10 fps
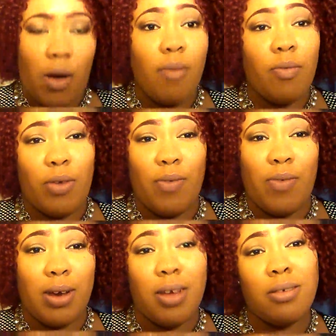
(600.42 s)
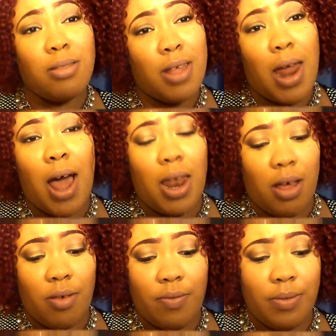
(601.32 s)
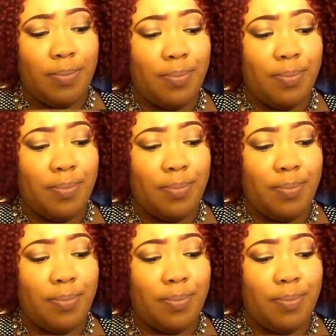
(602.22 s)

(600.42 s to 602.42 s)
I have a few foundations that I love.